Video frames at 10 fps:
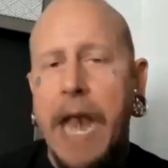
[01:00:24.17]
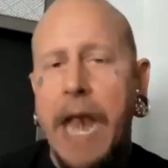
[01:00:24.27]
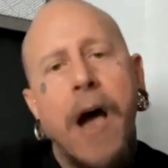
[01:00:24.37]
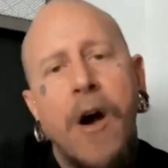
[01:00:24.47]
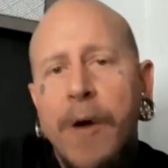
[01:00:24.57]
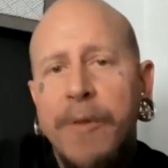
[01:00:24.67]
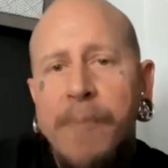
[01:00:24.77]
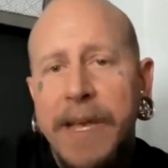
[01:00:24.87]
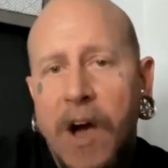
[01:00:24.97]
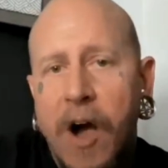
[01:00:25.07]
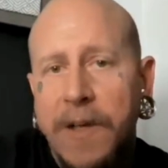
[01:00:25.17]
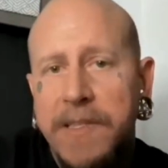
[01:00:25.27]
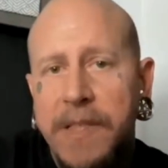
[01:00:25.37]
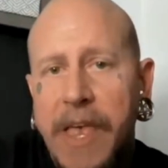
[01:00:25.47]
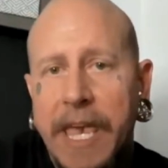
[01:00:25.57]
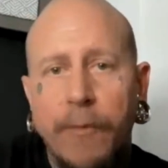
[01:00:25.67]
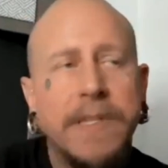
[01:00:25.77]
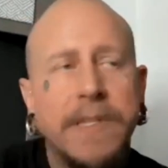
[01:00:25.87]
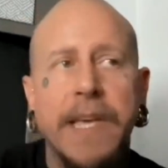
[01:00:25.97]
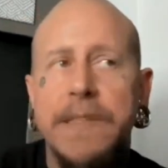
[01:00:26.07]
And I hung out with my dogs. Like, it
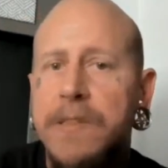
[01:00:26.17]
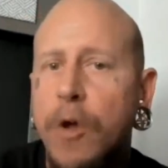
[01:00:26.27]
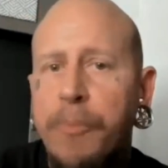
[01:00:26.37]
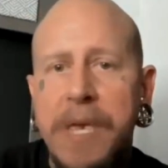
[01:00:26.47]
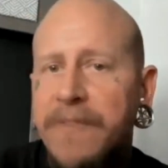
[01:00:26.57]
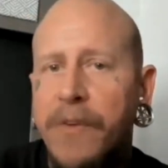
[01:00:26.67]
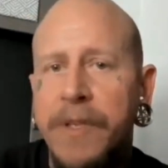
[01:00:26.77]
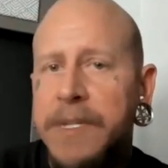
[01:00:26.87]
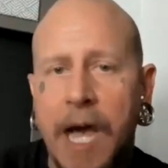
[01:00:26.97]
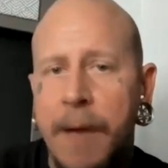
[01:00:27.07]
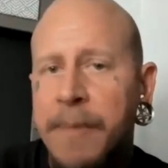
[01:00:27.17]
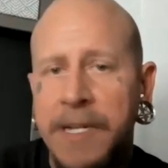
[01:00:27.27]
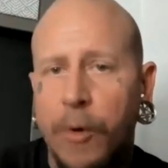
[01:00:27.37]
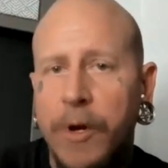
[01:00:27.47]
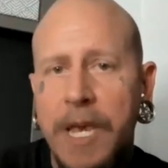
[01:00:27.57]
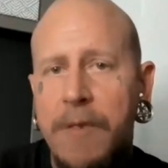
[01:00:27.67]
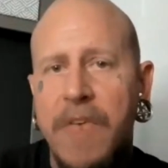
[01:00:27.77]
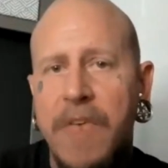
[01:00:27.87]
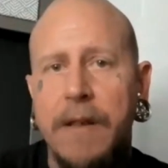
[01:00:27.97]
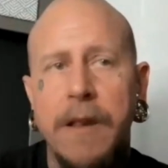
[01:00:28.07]
was like so peaceful and dumb and
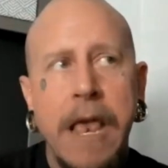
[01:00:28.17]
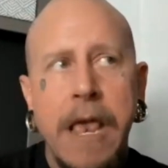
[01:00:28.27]
dorky that